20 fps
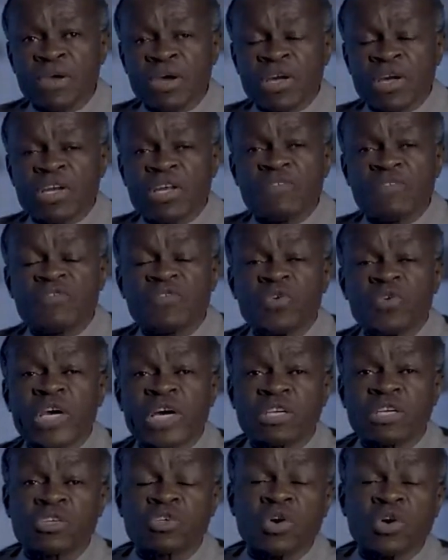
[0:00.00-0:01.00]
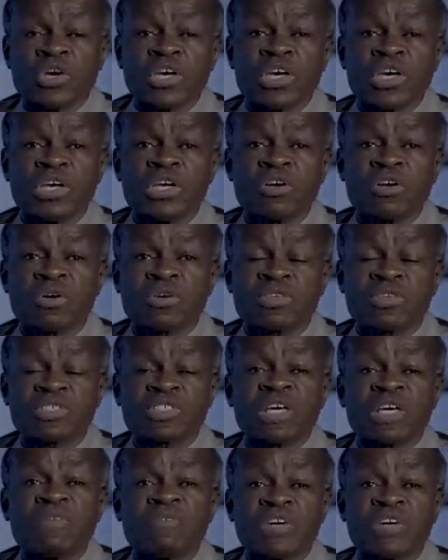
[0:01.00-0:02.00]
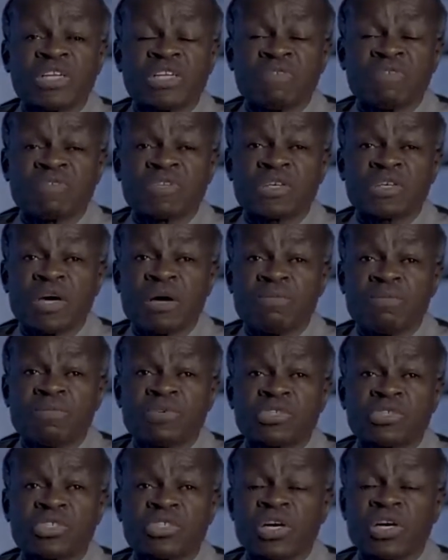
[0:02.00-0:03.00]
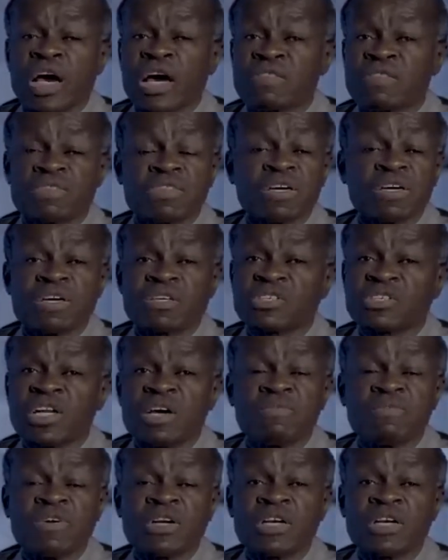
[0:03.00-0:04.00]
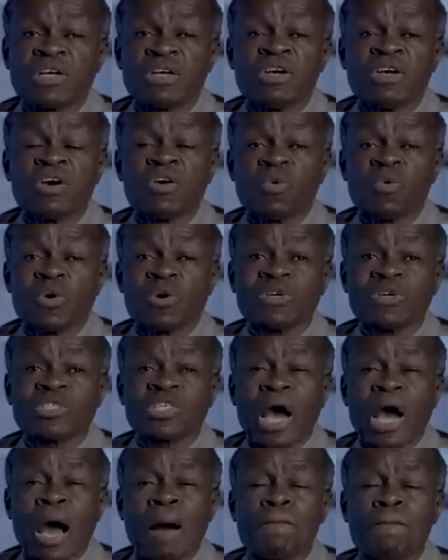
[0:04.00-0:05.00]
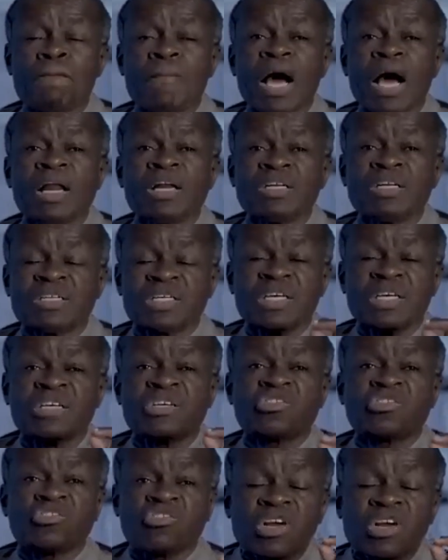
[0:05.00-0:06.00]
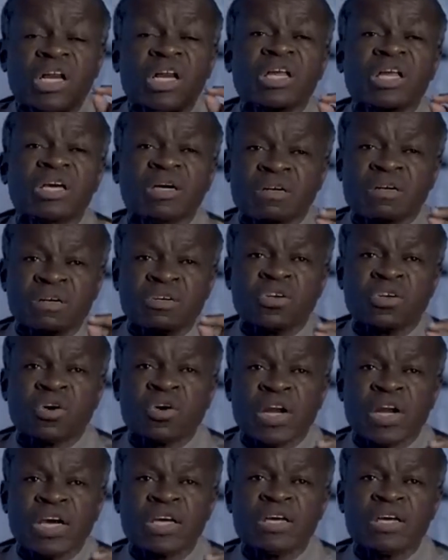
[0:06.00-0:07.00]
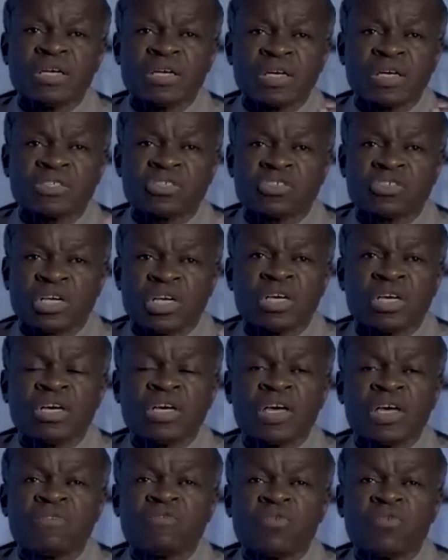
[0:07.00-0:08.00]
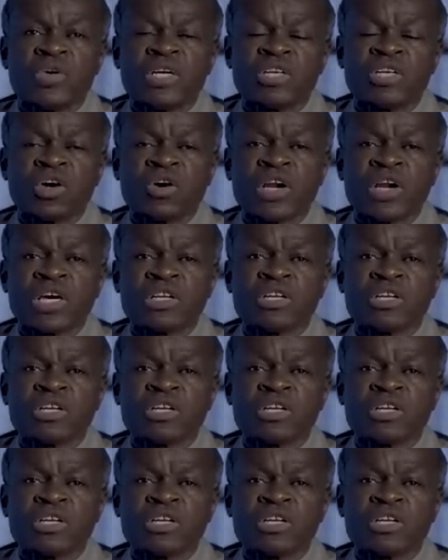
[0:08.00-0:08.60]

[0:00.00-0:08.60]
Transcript: And if we are talking in conservative terms, I think slavery was a multi-trillion-dollar industry if we dollar